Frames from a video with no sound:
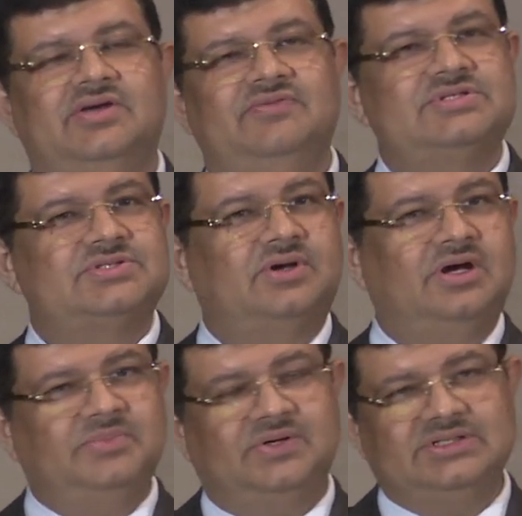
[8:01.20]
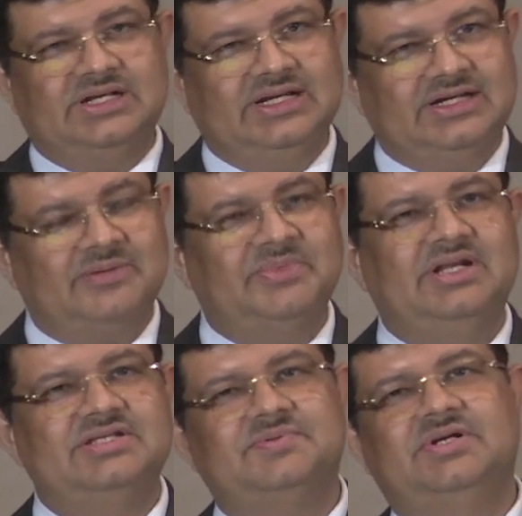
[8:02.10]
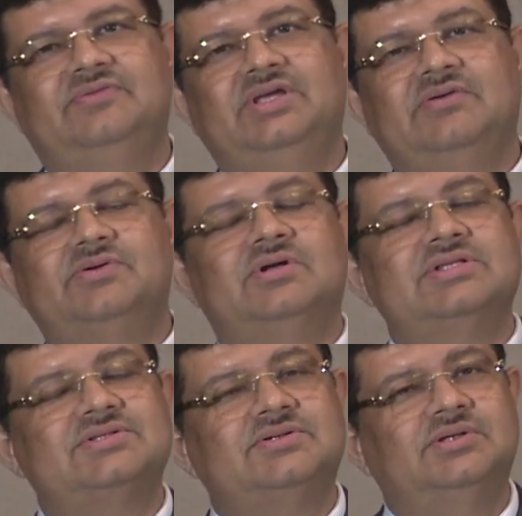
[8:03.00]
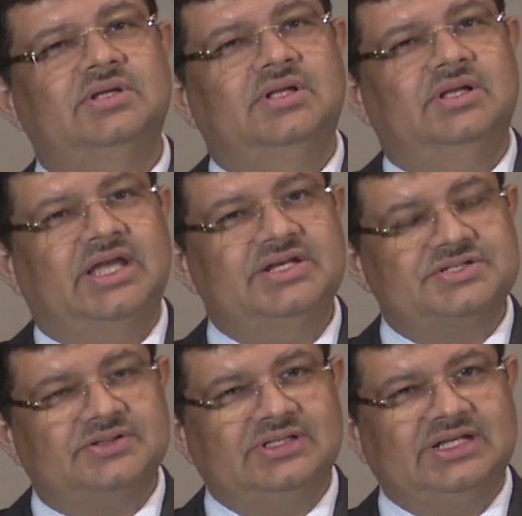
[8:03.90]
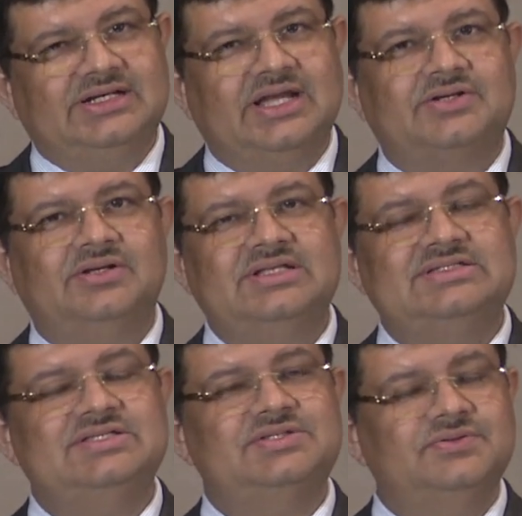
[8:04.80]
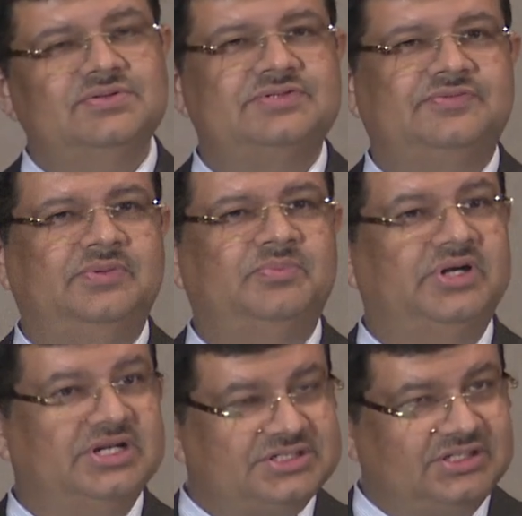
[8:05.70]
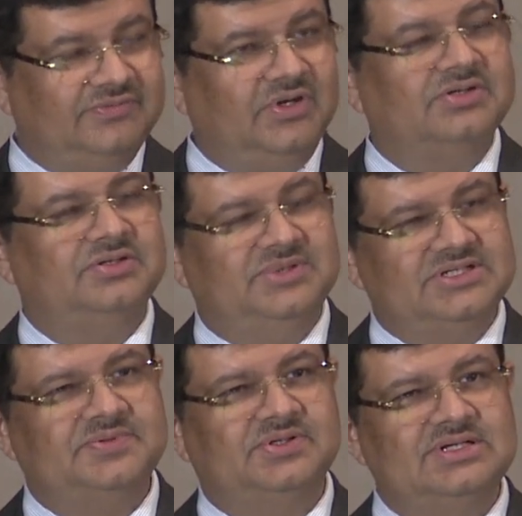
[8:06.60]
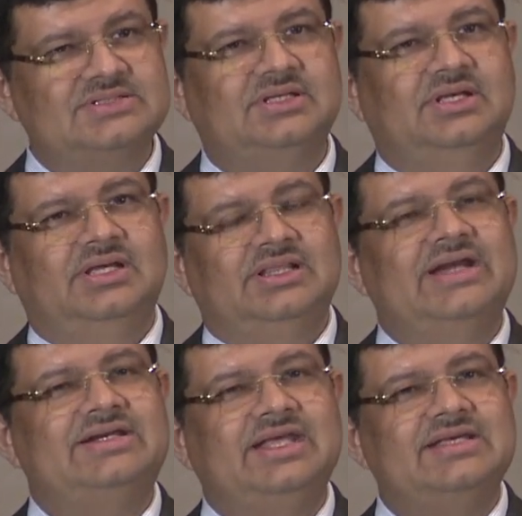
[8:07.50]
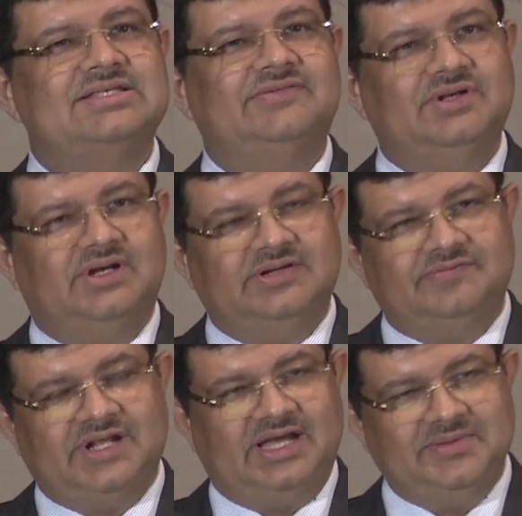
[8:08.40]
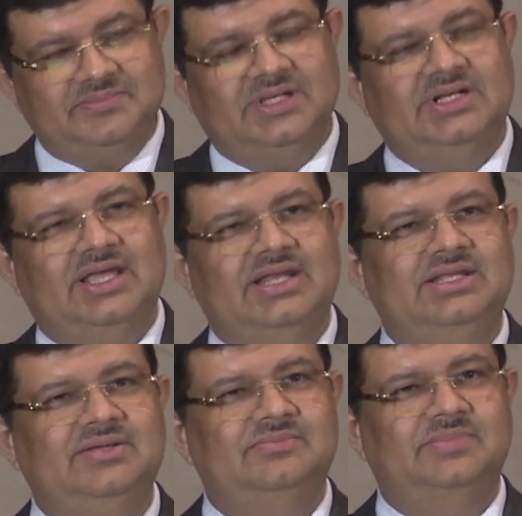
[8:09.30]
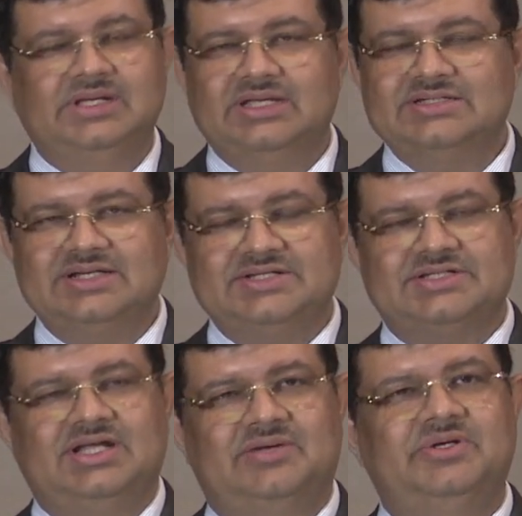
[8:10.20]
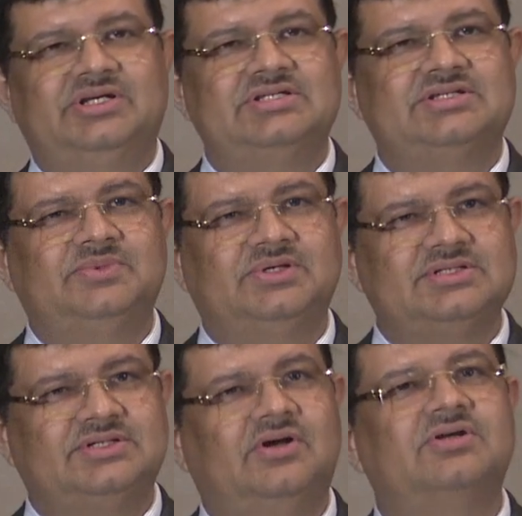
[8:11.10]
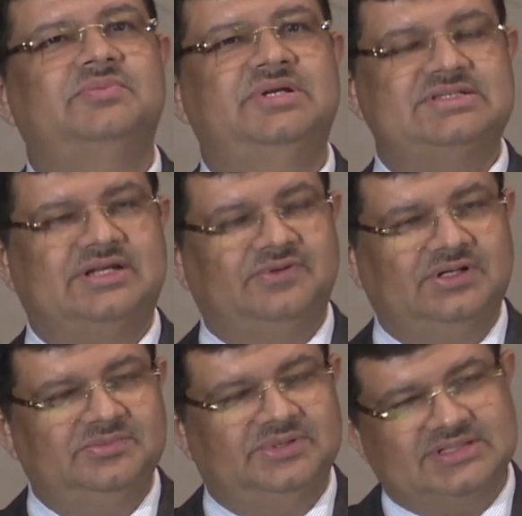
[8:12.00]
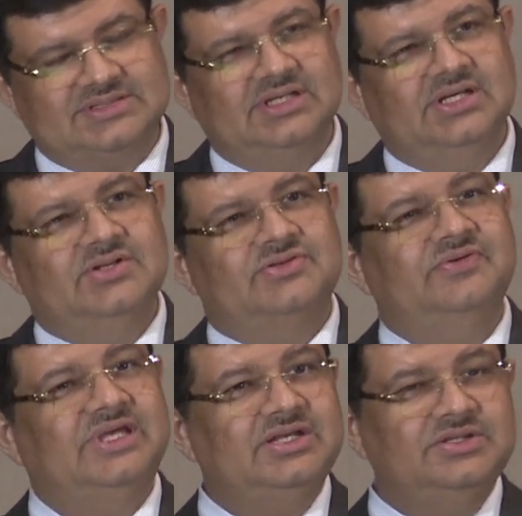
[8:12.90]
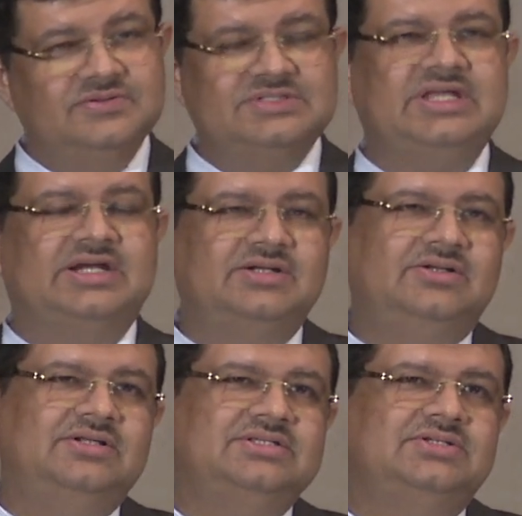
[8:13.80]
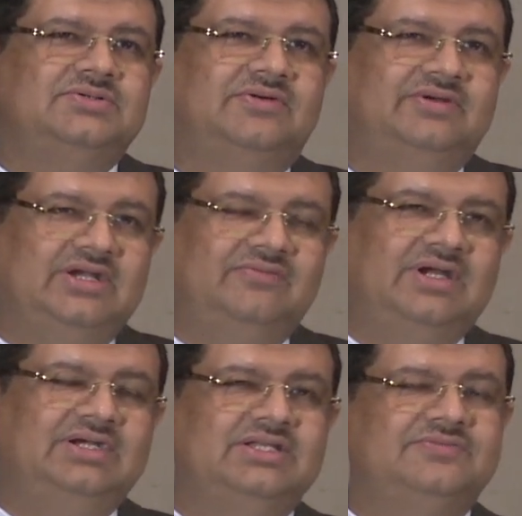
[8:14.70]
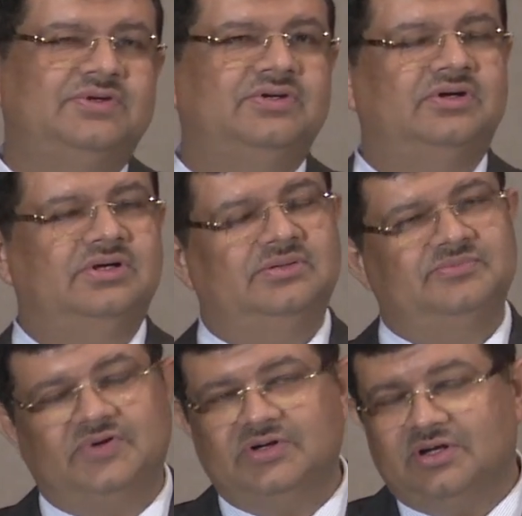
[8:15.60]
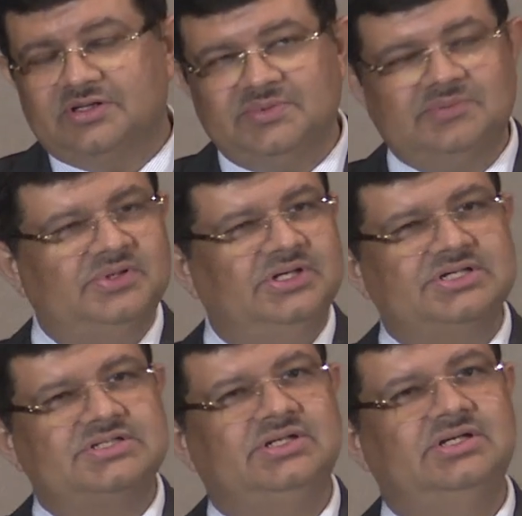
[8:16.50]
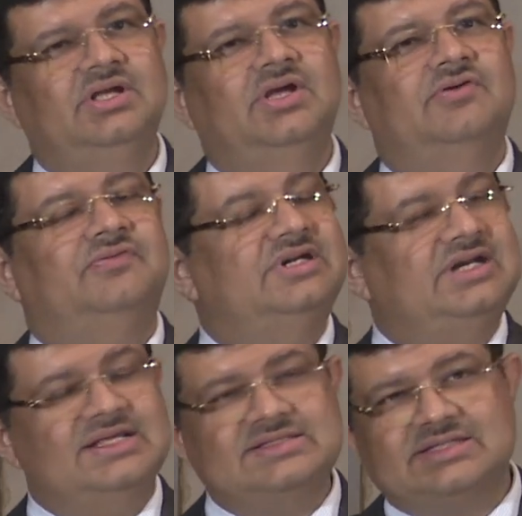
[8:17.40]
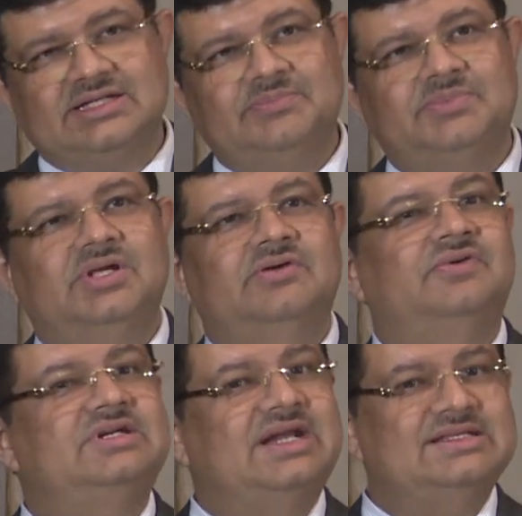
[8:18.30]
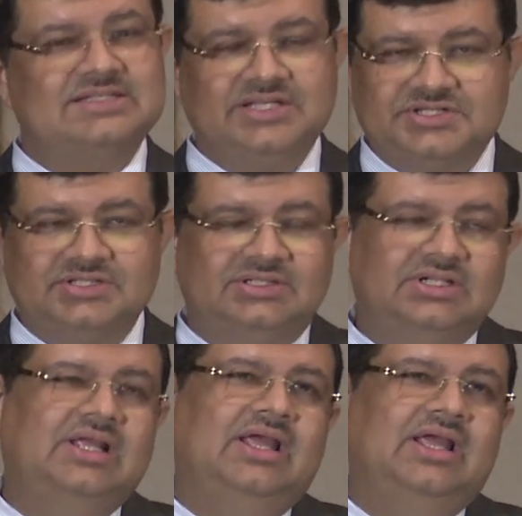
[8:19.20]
We saw about the data management. We have to also ensure that technology is used for production of documents, because that takes away a lot of time in any big international arbitration, because the documents are voluminous. So we can use technology to our advantage for document production, for transcript, for translation.